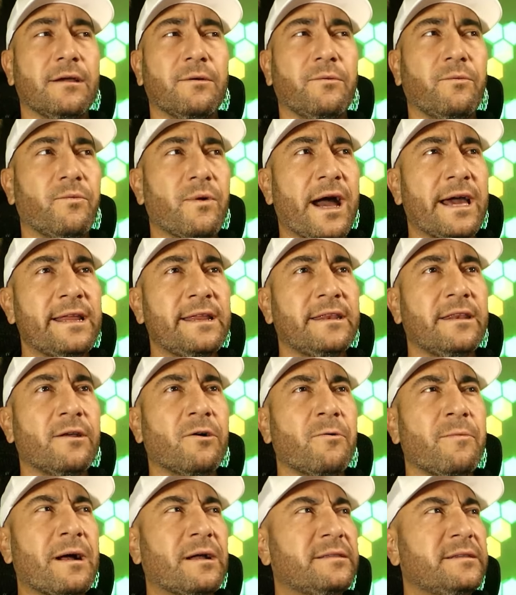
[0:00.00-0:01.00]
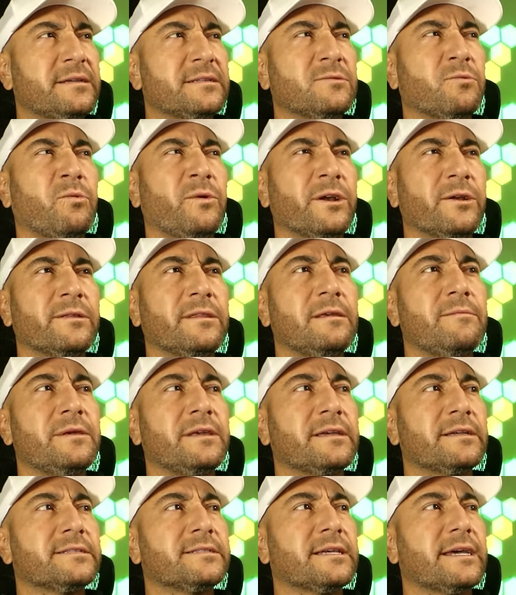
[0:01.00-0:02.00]
I didn't know about this weirdly
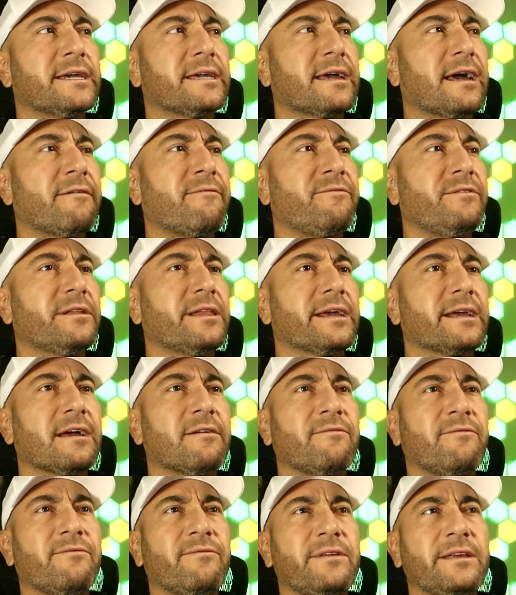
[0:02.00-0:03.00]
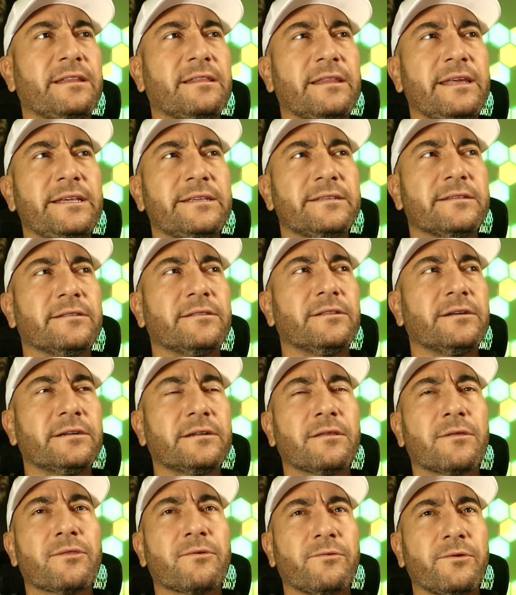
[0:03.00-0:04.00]
because like I feel like I've at least looked
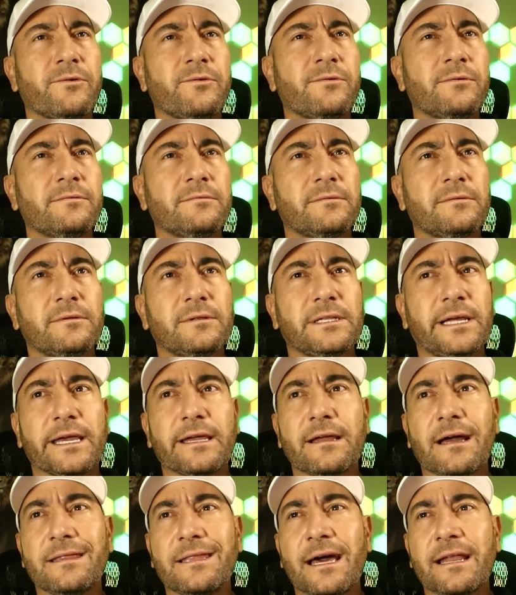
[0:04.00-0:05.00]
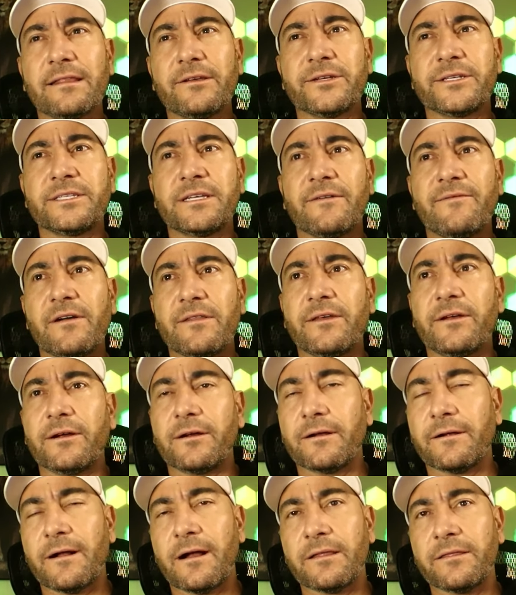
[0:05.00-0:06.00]
through like a lot of their stuff on
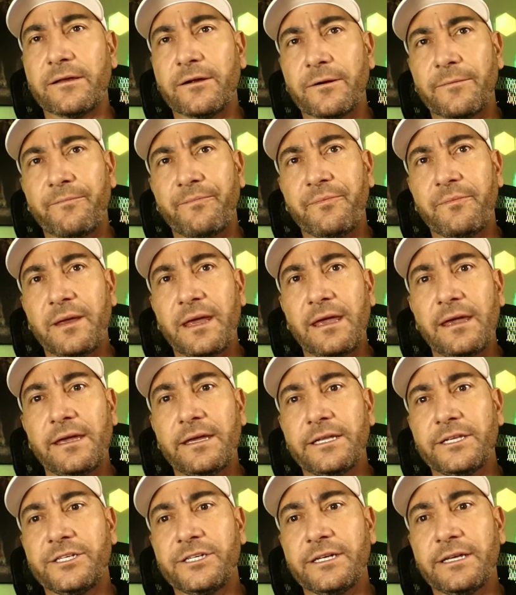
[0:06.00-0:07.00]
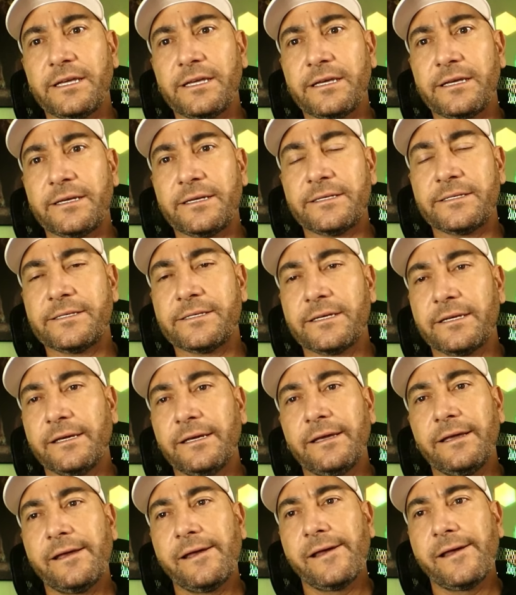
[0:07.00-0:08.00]
their page is
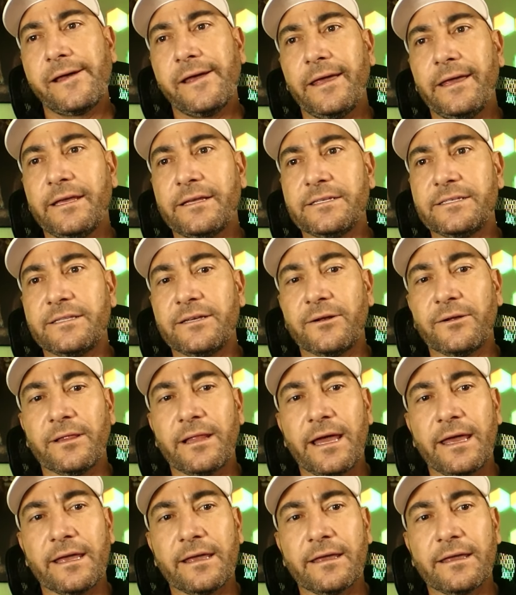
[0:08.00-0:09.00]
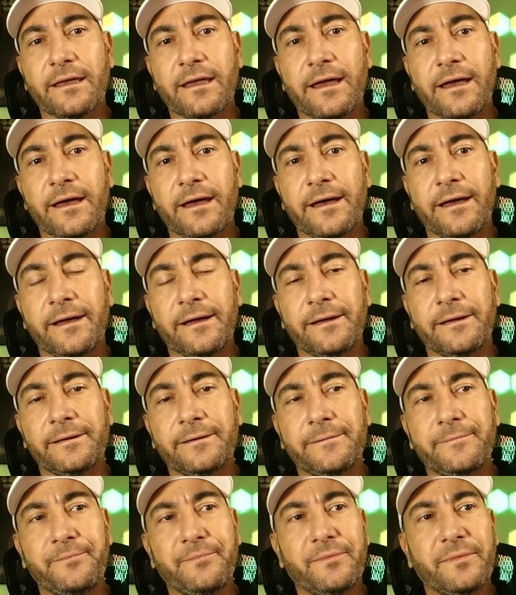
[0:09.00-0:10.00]
their like
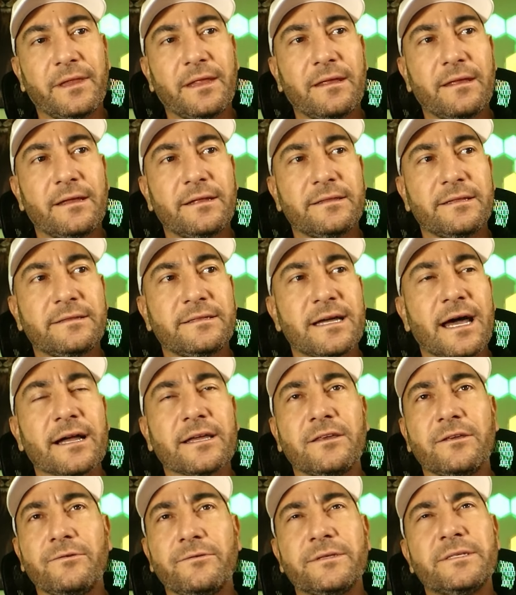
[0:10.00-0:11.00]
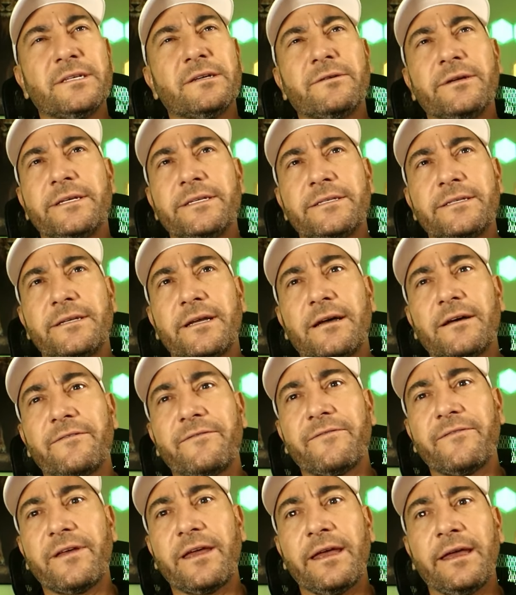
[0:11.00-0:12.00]
the docu series stuff
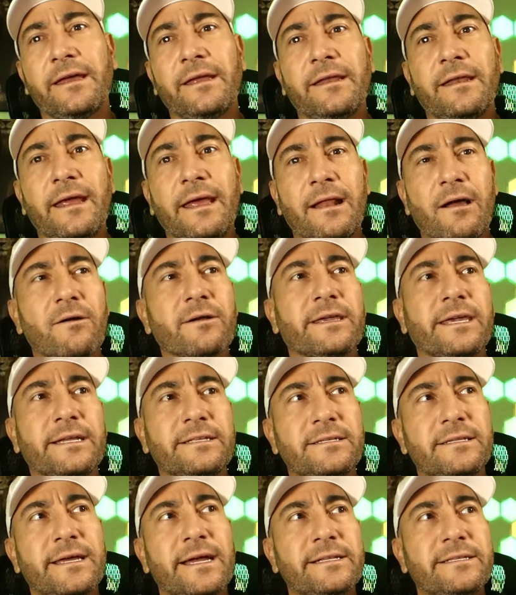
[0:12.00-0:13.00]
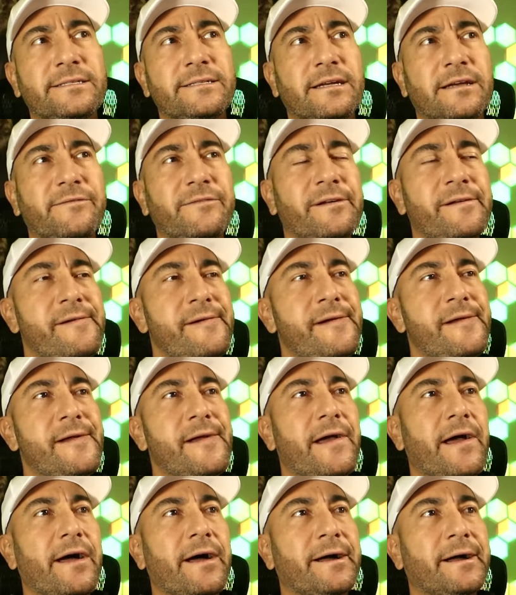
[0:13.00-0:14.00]
and I'll get to that stuff,
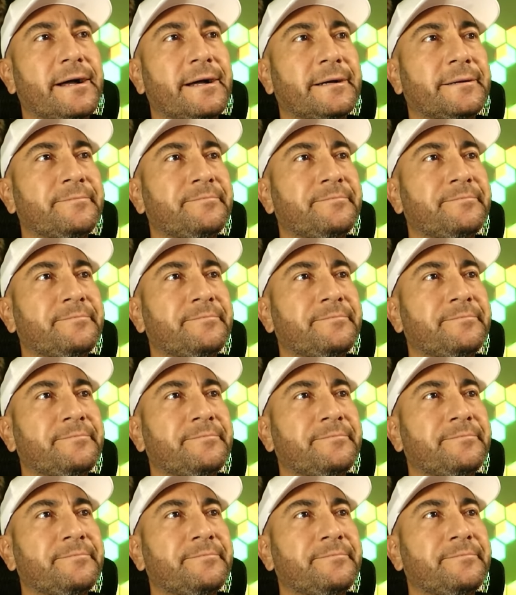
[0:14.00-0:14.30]
but